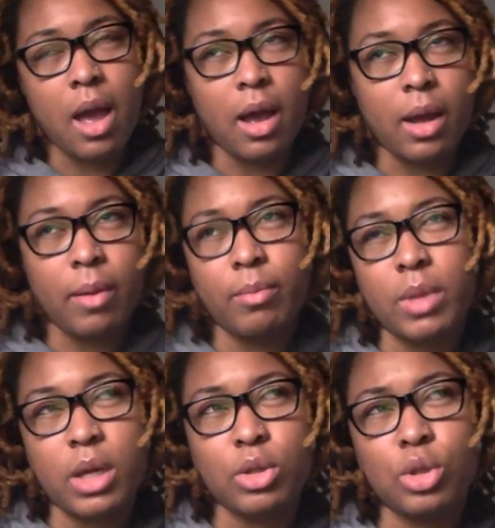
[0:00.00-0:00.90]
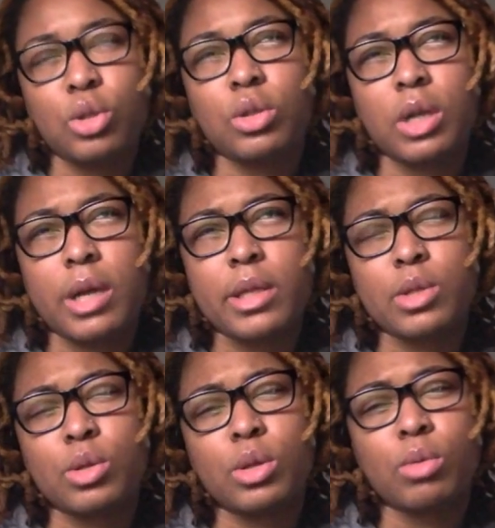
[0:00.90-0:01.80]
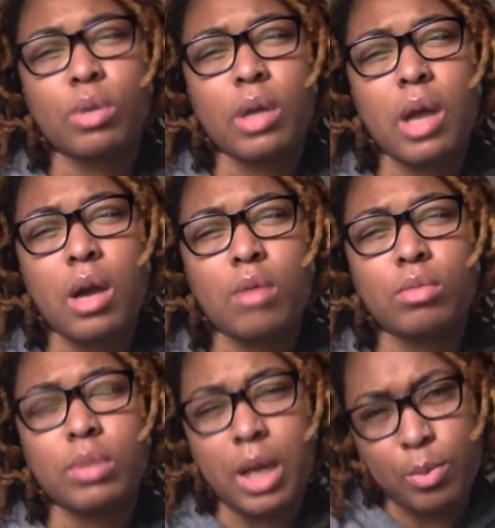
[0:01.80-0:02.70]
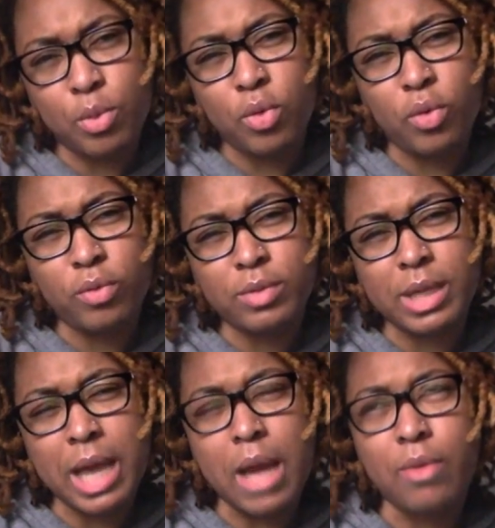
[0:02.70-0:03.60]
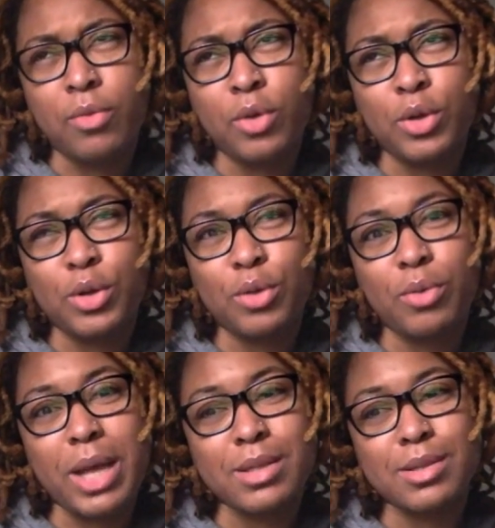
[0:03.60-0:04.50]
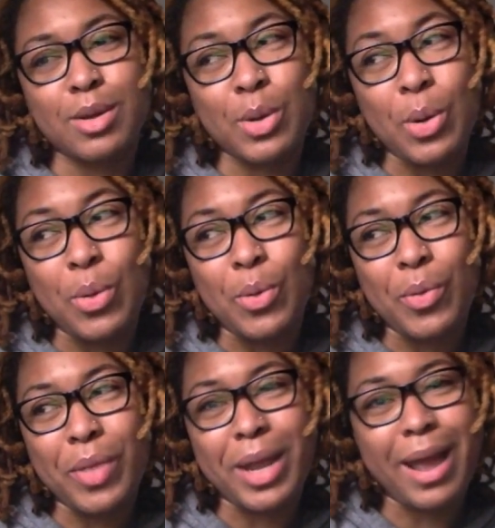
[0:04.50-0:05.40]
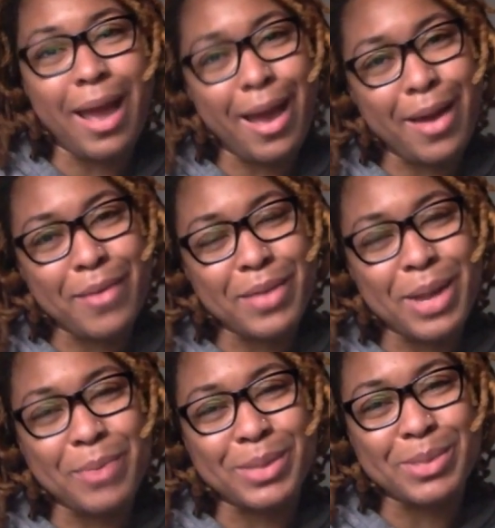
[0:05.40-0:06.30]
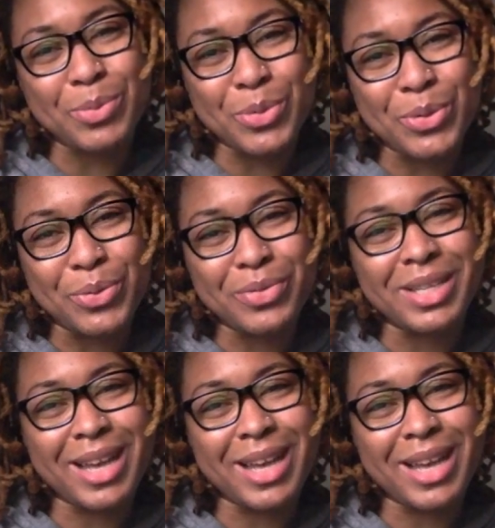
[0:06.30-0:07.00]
I'm not sure how that's going to work out when I move to California. That's a goal that I have, that I want to move to